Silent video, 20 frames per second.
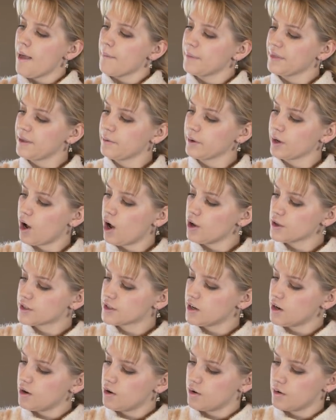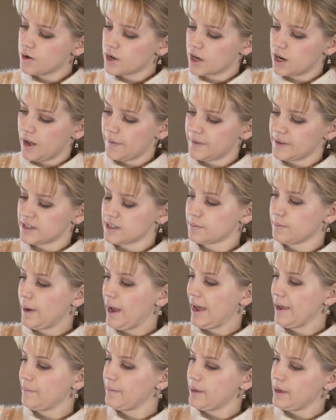but then we also got this
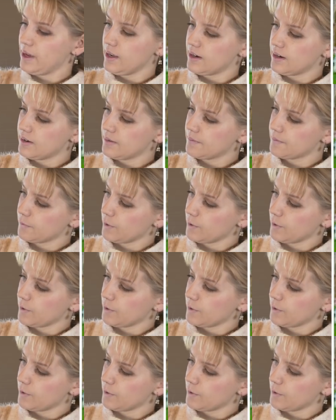piping.